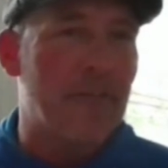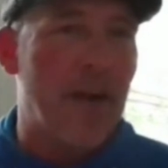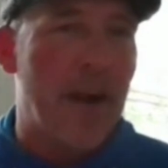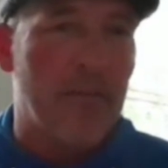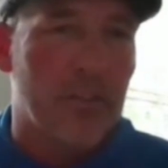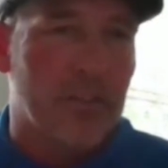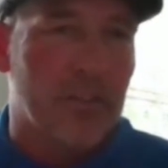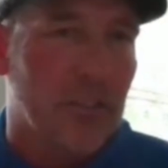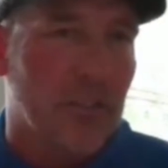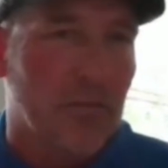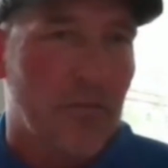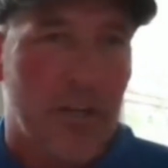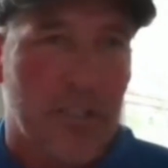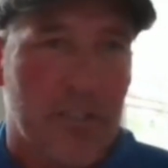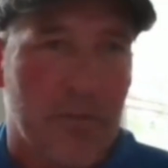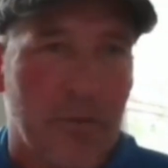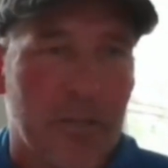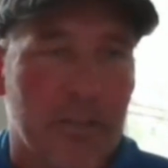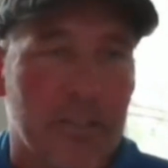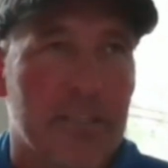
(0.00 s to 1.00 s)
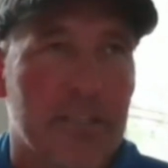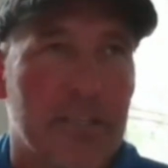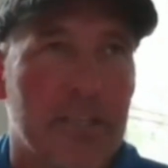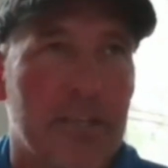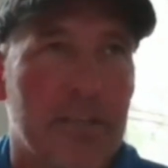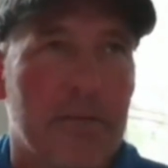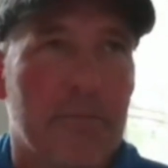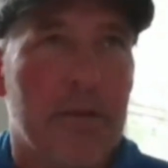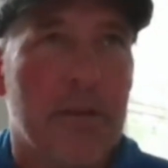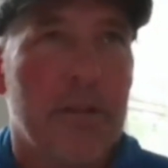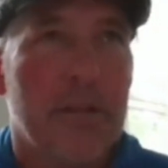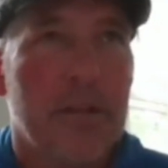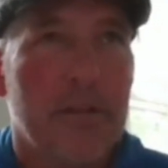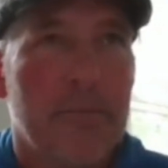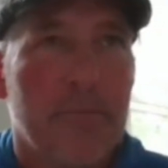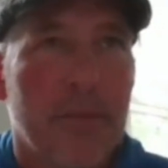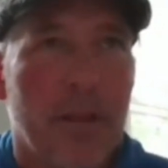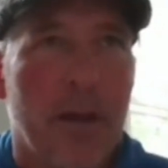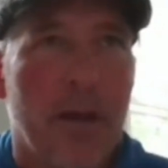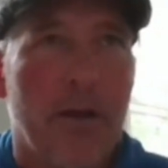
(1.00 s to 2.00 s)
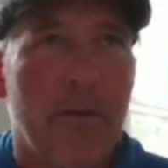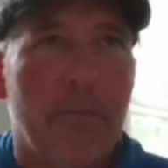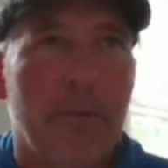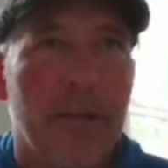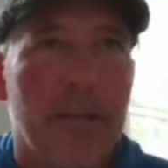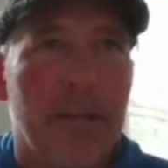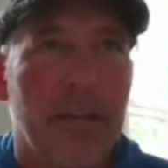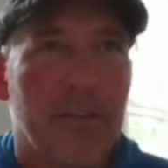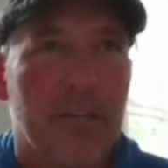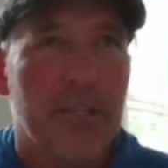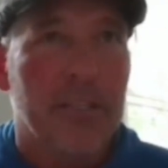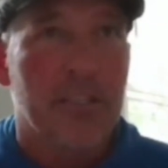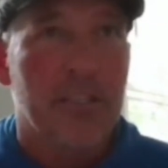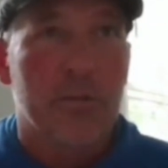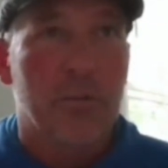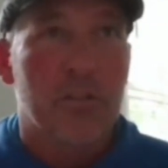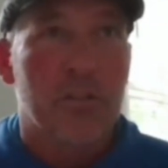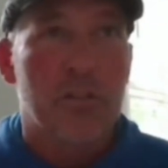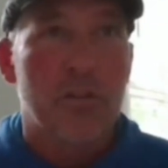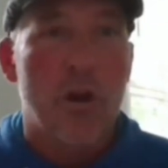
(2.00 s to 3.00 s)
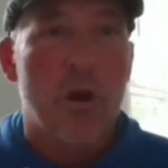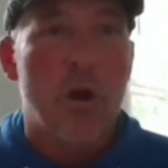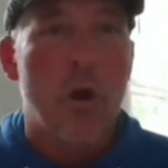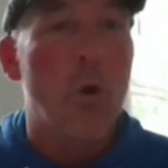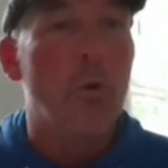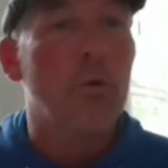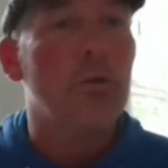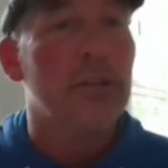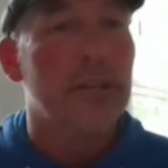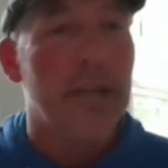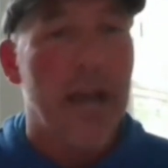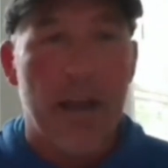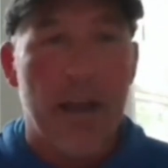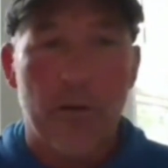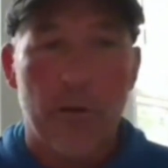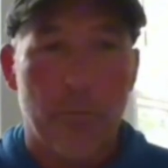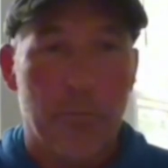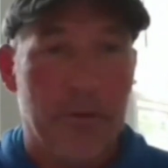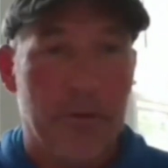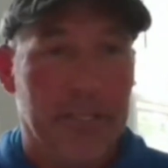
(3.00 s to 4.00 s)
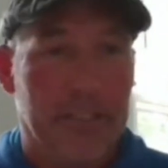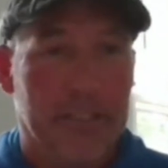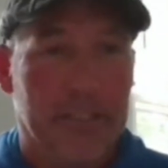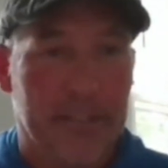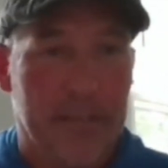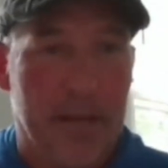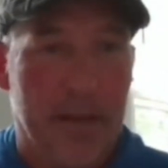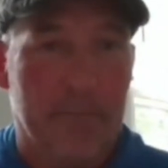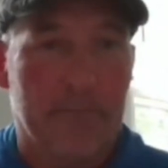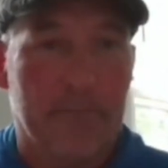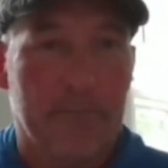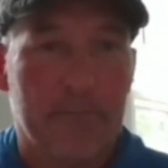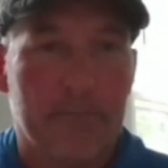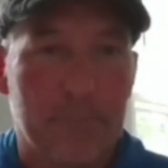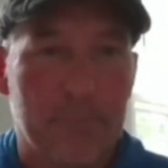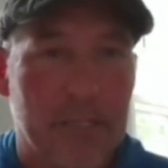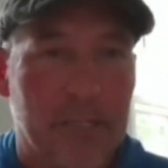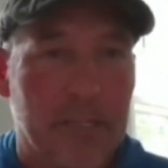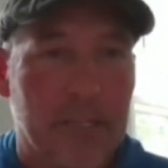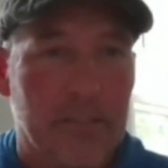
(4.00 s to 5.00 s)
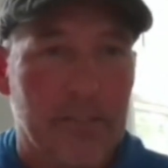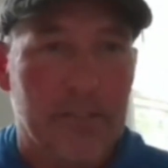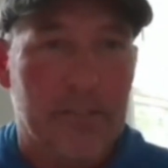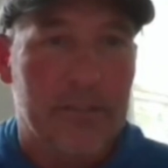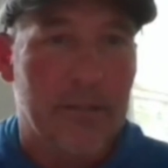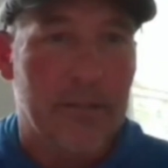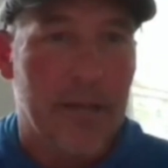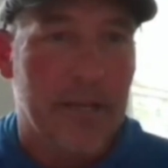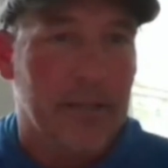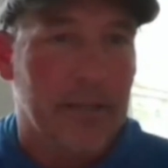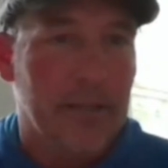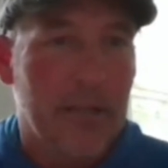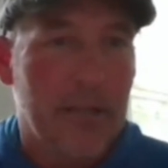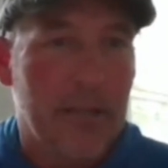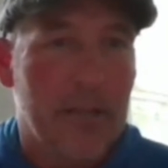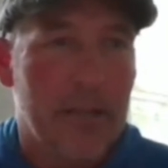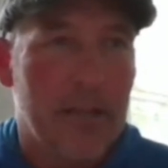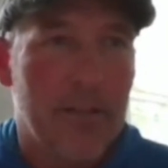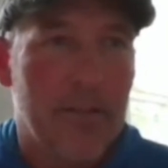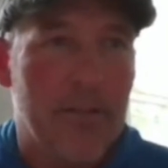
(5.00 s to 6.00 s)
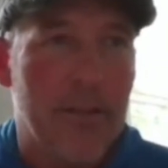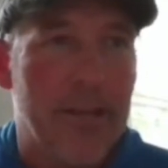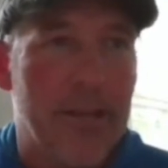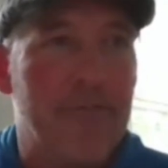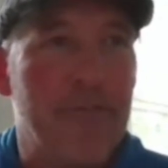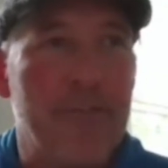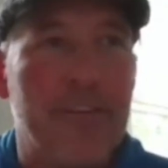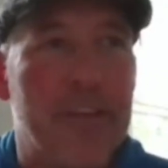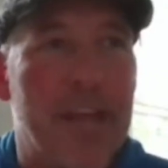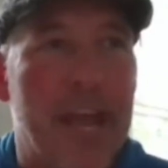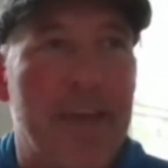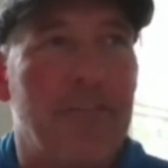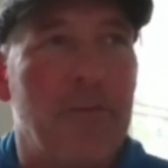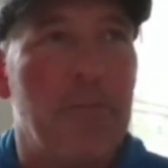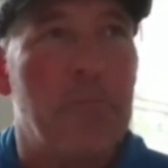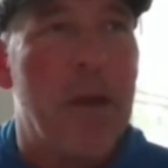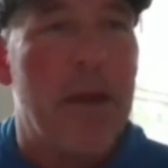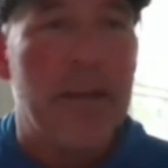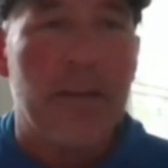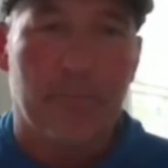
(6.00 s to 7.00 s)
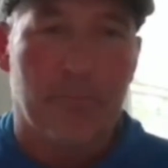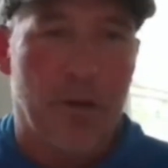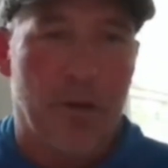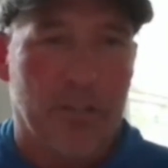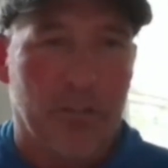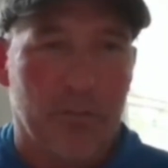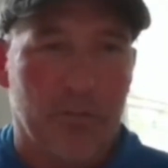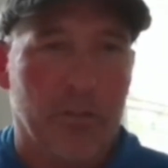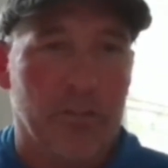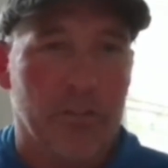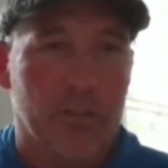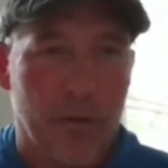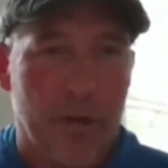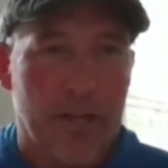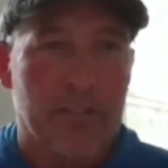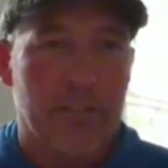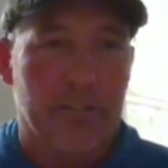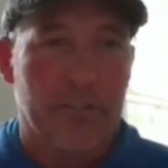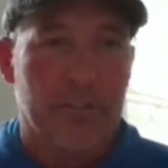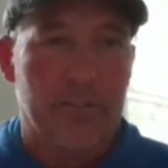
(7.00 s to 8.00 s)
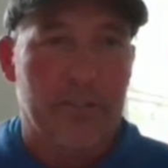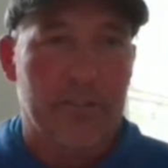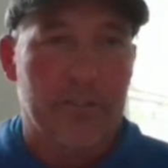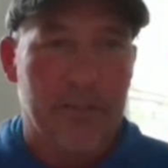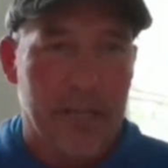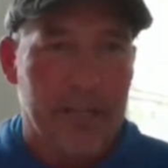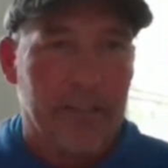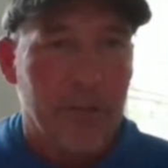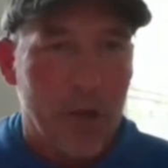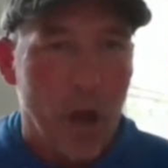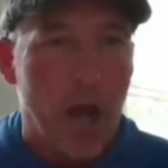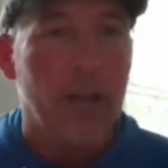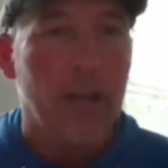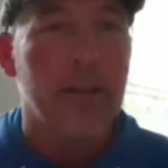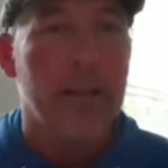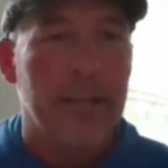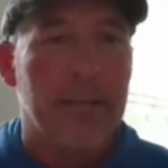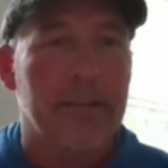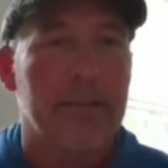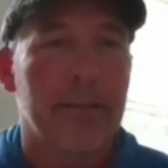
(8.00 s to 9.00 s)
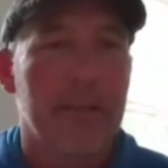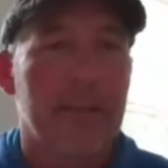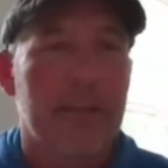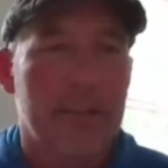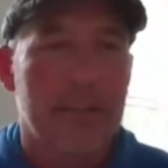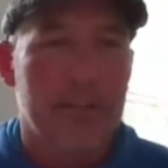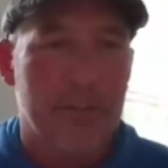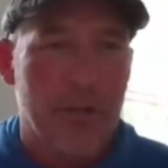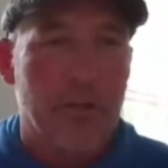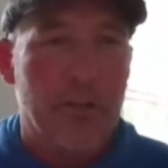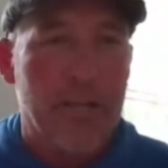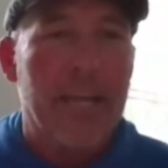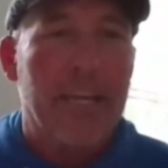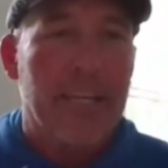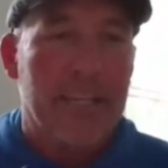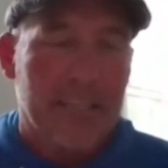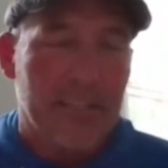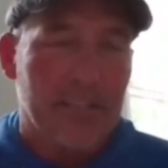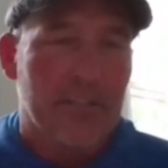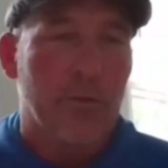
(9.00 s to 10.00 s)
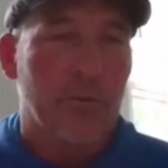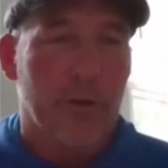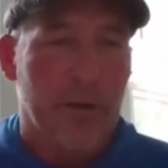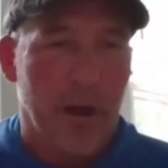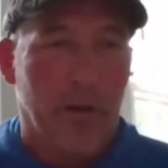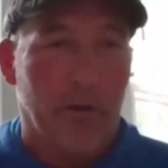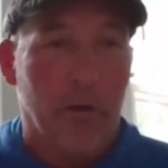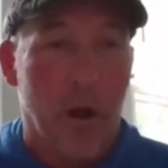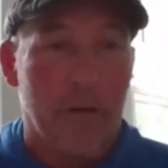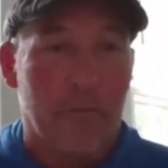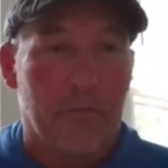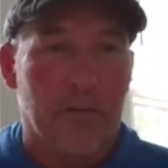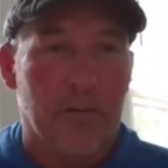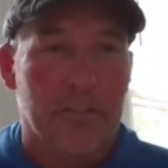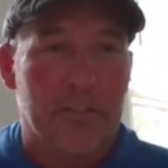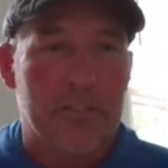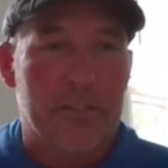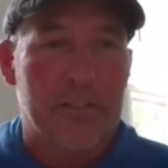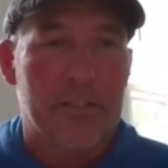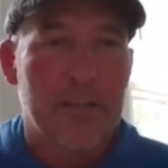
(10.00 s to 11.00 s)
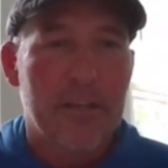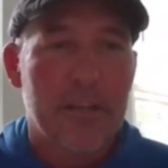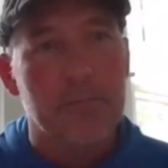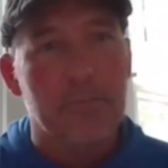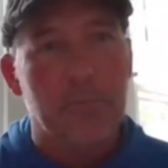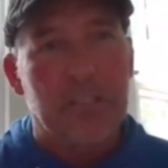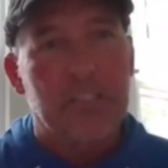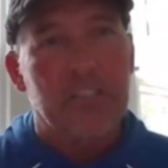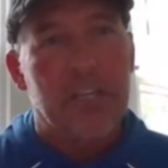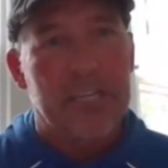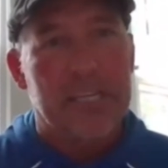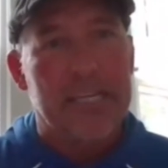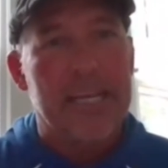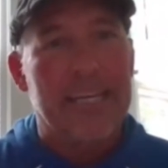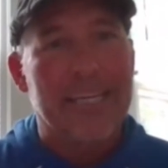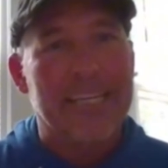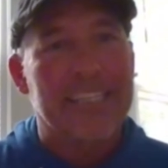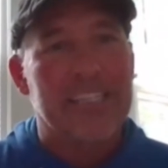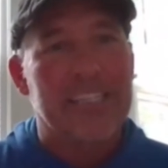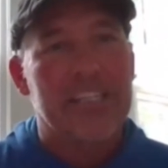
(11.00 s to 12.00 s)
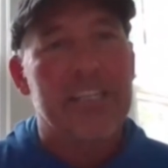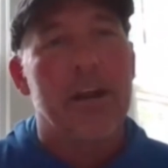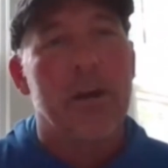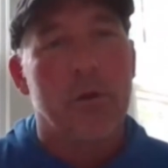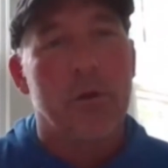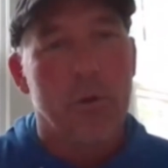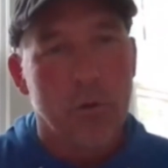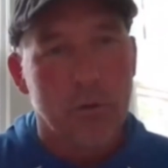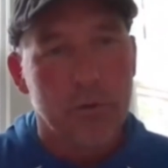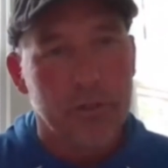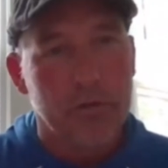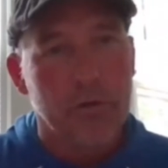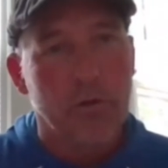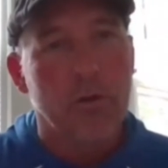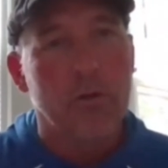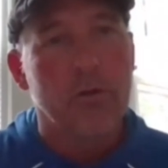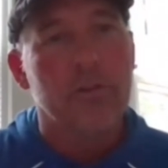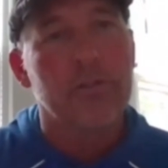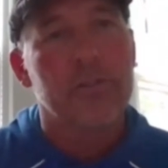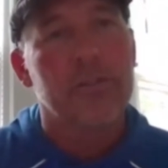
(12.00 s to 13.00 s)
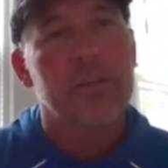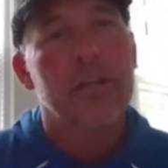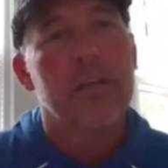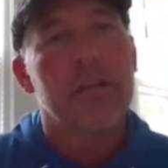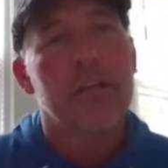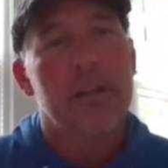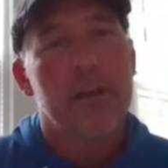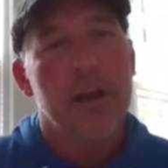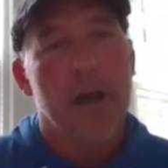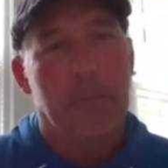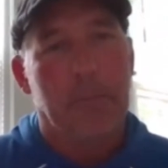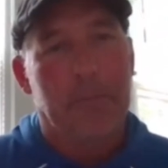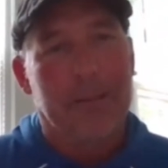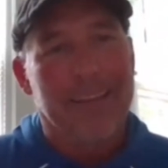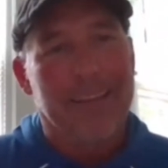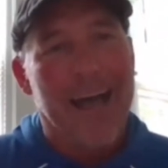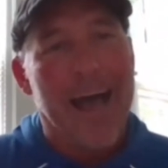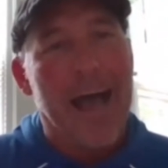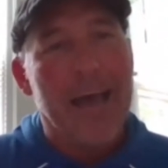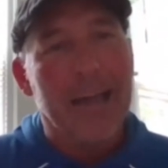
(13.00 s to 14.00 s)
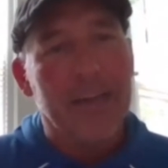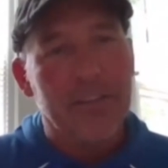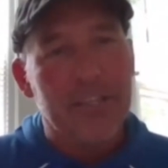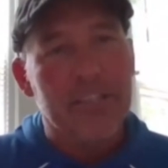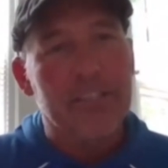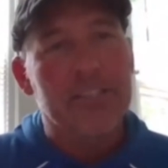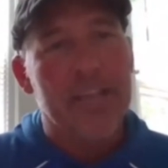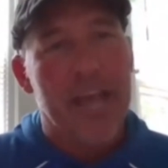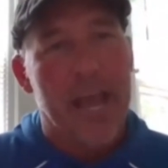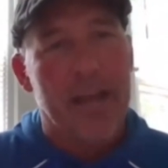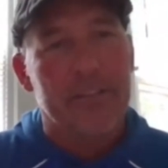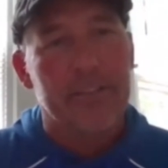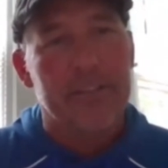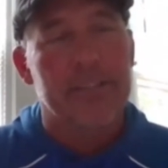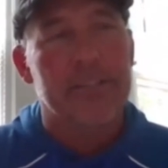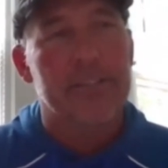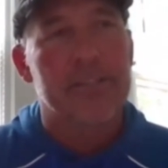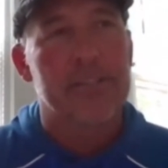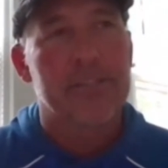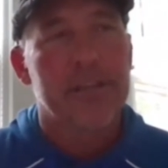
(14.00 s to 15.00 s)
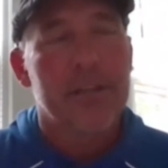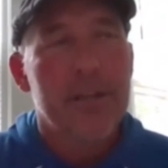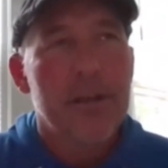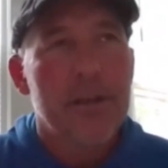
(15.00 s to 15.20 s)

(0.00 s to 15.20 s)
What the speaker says: 5 or 6 freshmen on the team. And I think this was totally eye-opening to them because like, they haven't been in pressure situations, like not like they're getting into in our conference, but getting to see our older girls apply these tactics.